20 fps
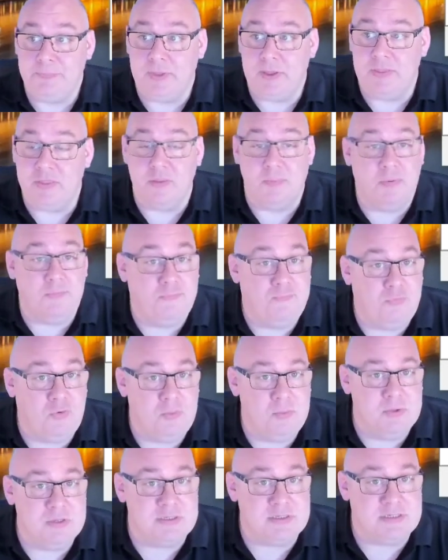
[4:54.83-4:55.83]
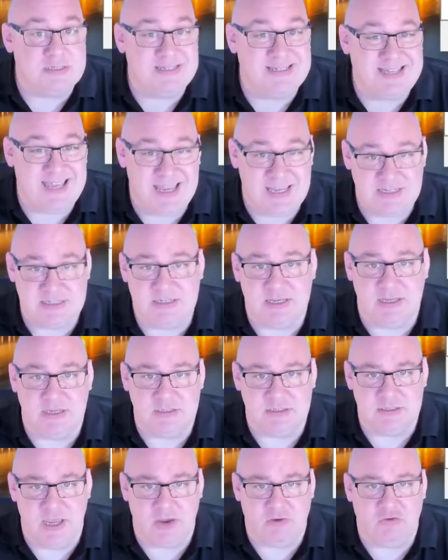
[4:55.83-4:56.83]
In the performance testing
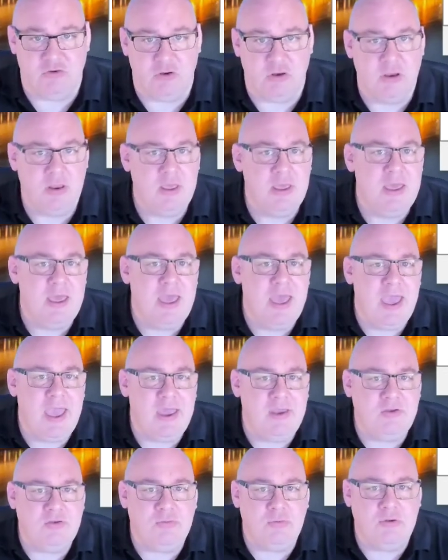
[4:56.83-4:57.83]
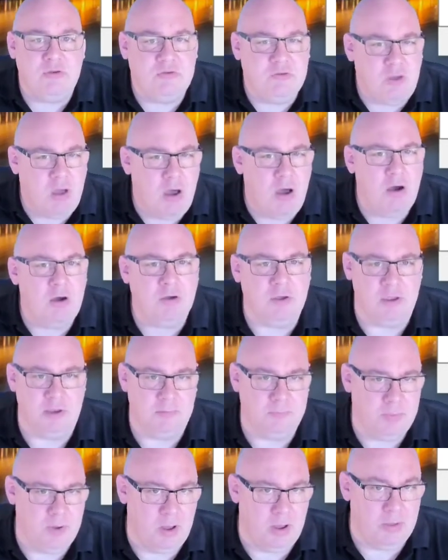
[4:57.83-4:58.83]
section, enter a
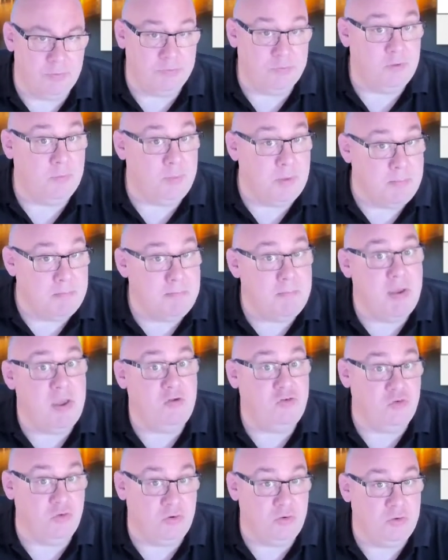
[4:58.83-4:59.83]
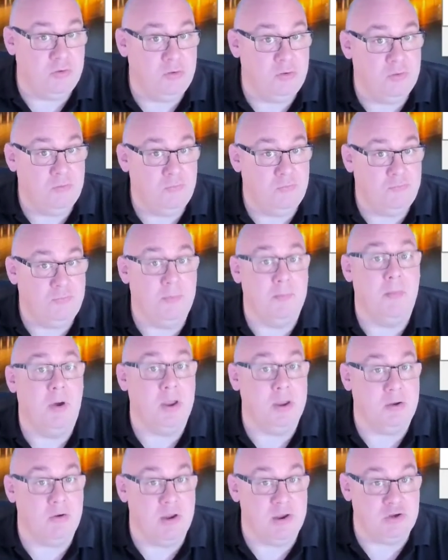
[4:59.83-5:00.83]
target path to be measured for
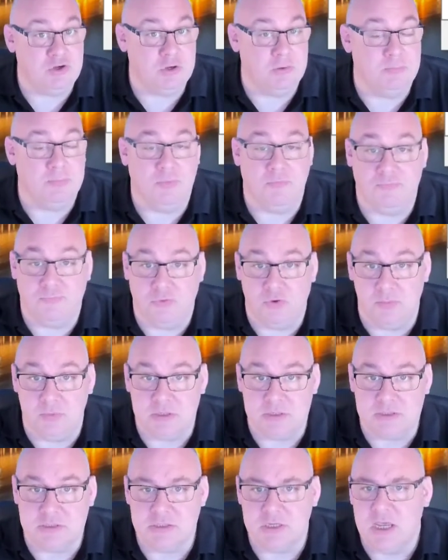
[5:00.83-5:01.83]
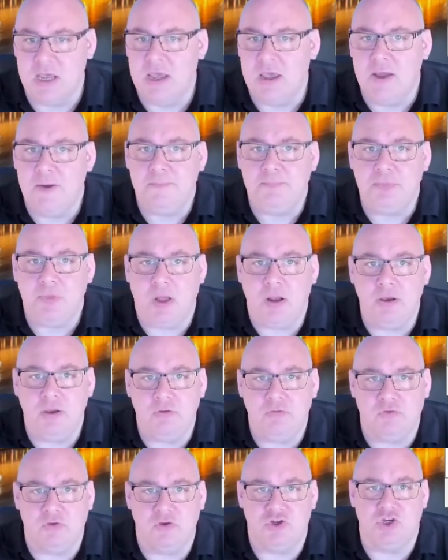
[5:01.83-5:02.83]
migration performance. I'll
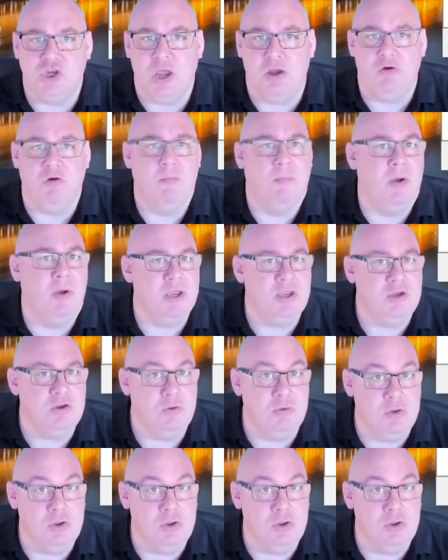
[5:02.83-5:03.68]
use a share on my New